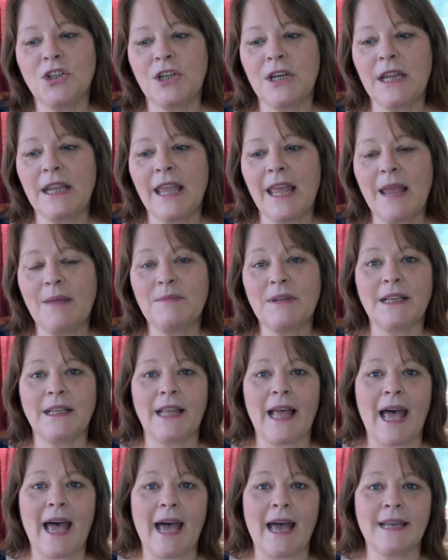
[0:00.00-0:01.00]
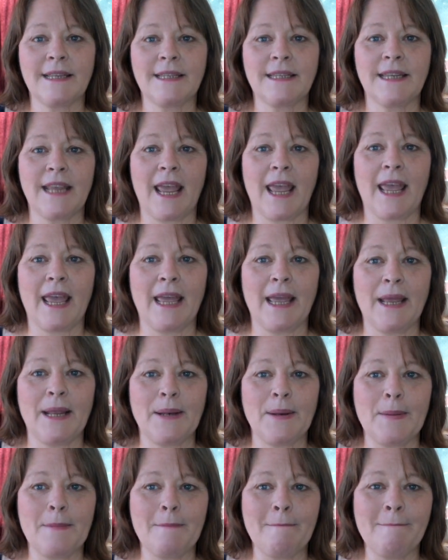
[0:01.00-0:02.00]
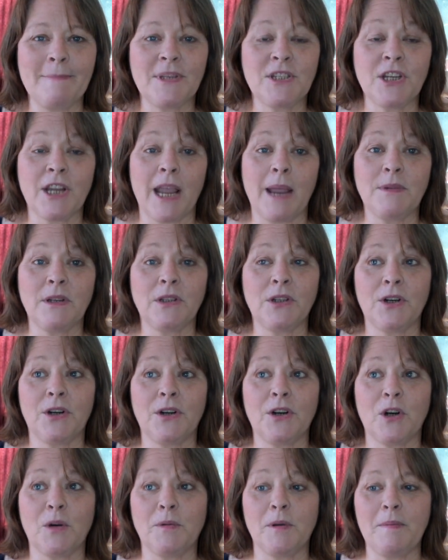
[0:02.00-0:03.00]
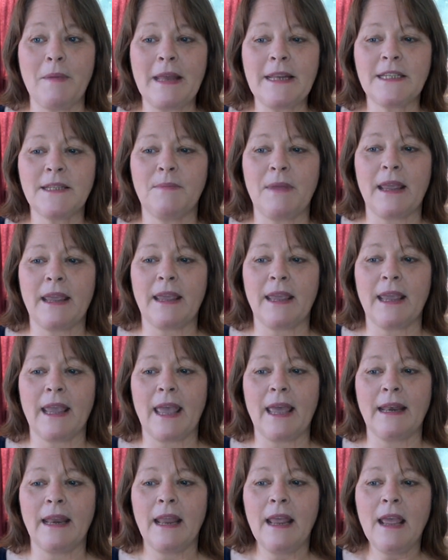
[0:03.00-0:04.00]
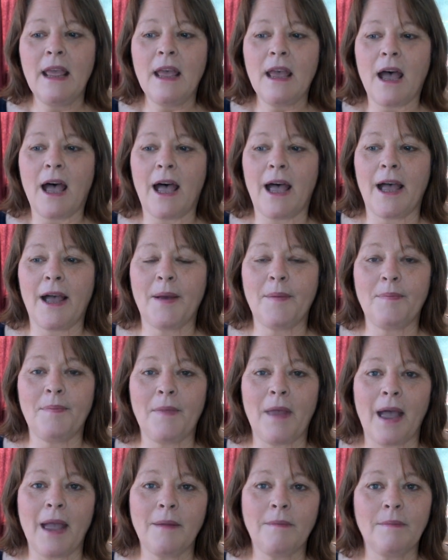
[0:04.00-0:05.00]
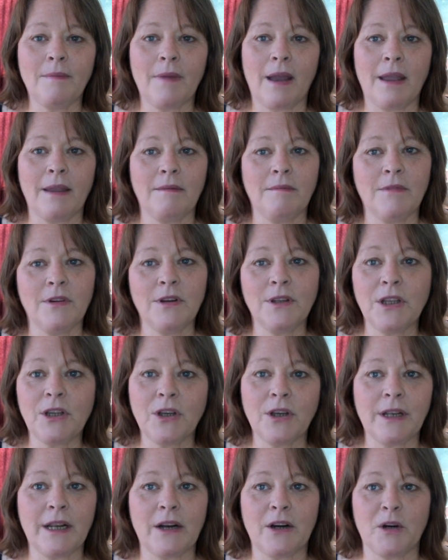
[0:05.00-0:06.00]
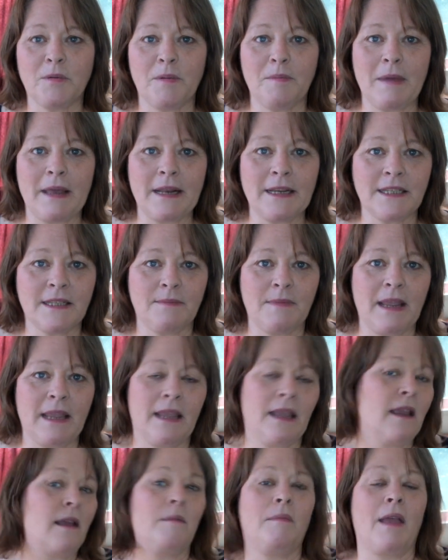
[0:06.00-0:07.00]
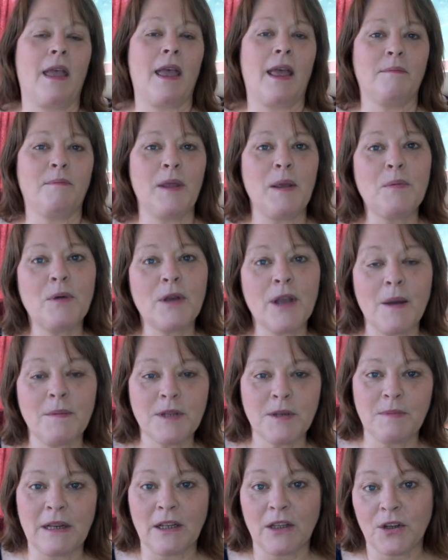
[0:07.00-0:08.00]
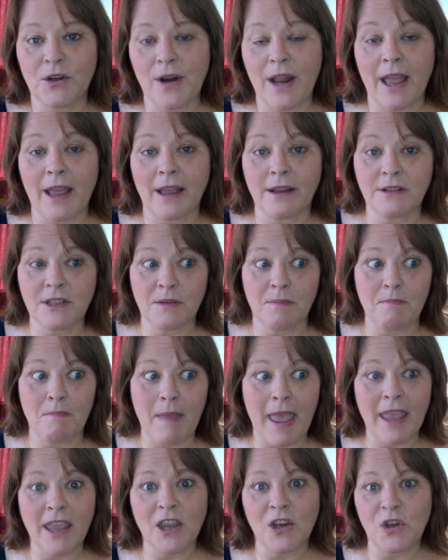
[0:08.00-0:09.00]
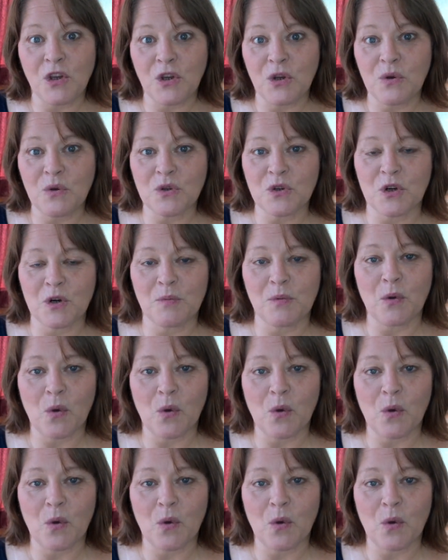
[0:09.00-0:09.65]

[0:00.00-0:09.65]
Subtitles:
came to class and she came to learn herbal medicine making. And I'm really good at herbal medicine making, and people come to me to learn how to make and use herbal